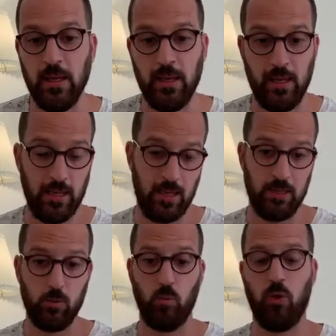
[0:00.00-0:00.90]

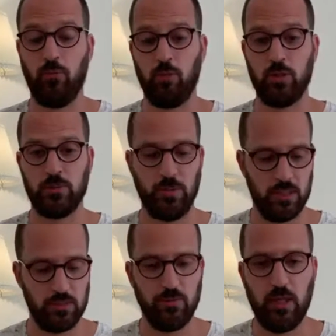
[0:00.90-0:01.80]
and of course,
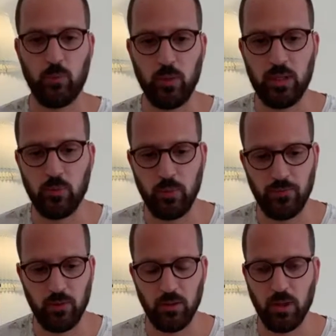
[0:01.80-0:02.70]
because of that, we're going to
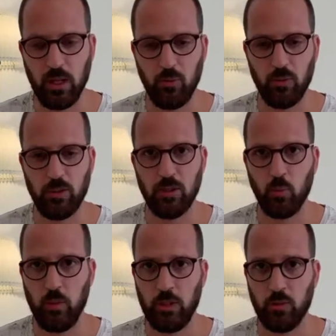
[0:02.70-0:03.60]
reveal our
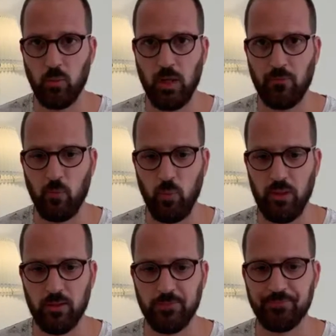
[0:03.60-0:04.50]
winner. We have a
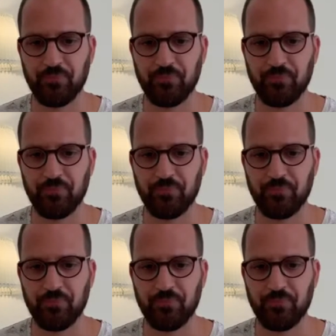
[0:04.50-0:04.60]
winner.